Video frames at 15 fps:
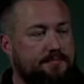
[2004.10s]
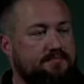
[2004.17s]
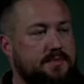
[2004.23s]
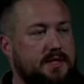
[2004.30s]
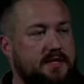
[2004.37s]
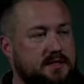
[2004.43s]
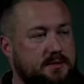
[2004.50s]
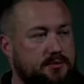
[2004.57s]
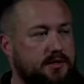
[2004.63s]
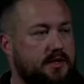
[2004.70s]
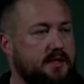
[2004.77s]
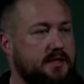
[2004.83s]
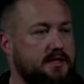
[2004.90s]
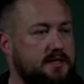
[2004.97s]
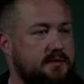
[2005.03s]
That's a pretty
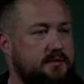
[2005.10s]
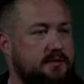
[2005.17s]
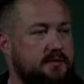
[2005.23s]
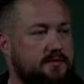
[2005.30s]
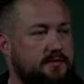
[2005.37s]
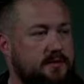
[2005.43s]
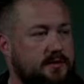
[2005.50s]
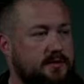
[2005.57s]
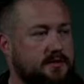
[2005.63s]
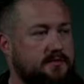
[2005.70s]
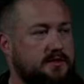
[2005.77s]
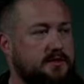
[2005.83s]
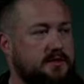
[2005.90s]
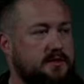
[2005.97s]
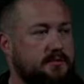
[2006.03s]
easy one for those of
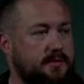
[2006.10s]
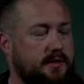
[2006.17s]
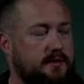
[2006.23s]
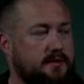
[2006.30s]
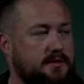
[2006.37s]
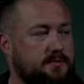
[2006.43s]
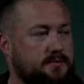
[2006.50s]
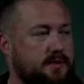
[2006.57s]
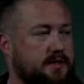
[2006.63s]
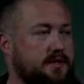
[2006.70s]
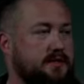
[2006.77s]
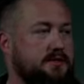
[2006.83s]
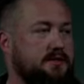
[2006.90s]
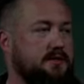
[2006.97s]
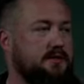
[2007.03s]
us that are parents
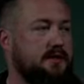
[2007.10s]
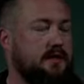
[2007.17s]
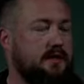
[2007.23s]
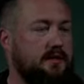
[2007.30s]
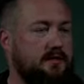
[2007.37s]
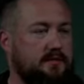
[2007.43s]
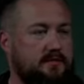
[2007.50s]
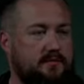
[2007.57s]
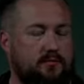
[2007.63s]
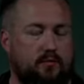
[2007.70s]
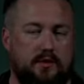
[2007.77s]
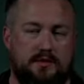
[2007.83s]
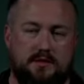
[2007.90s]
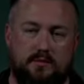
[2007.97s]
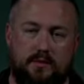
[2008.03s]
because uh,
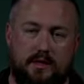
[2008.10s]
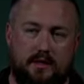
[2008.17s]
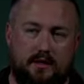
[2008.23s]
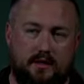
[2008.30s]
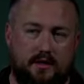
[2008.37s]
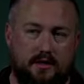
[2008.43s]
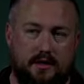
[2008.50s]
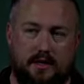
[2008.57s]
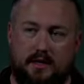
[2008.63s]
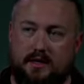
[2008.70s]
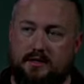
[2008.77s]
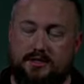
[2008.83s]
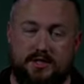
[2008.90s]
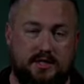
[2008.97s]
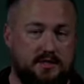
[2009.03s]
once a week you're like,
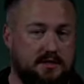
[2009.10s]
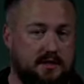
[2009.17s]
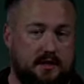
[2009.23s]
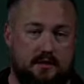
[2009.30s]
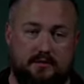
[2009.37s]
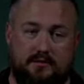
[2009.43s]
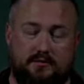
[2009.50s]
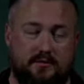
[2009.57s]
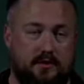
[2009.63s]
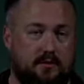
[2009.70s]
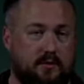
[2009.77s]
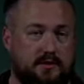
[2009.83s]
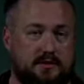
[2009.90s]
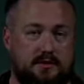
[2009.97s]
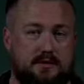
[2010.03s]
Jesus, I don't even know
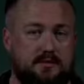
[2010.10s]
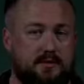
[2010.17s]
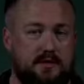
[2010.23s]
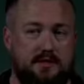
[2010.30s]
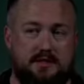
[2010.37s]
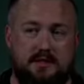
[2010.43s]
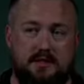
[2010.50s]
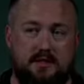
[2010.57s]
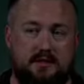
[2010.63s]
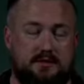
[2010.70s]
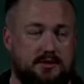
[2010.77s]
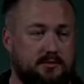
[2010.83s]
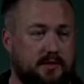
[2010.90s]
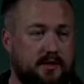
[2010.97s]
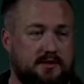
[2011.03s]
what to do with these kids.
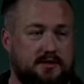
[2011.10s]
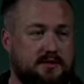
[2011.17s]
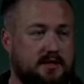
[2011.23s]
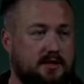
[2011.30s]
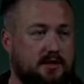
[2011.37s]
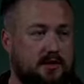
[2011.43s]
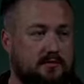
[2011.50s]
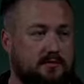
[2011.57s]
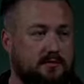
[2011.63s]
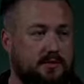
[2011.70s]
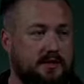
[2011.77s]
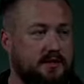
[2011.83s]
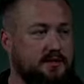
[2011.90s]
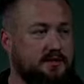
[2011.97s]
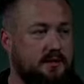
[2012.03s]
You better just take over
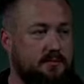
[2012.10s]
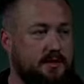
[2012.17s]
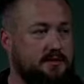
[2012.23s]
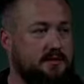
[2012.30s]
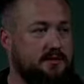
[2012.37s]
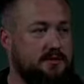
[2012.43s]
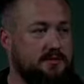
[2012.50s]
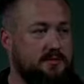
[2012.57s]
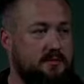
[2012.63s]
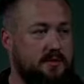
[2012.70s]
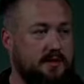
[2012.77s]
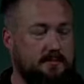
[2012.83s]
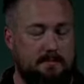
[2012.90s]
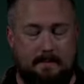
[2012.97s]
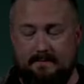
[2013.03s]
because I'm about to lose my
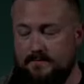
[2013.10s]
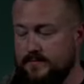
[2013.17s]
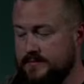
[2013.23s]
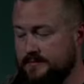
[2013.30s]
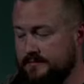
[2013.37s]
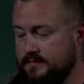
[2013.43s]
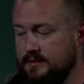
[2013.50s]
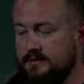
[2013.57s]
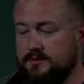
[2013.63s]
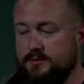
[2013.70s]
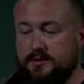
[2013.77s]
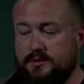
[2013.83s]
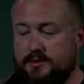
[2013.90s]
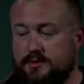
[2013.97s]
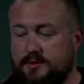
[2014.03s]
mind. So we
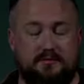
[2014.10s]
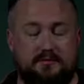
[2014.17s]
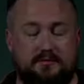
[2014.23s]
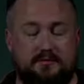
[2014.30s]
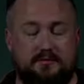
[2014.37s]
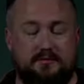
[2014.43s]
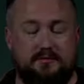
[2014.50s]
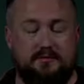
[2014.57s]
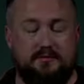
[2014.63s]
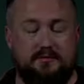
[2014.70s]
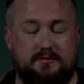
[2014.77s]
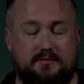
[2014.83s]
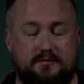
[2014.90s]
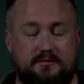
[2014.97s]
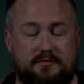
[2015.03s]
give control of our
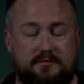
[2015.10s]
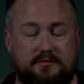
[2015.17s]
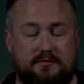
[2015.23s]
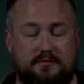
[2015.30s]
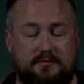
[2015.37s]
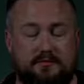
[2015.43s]
kids often.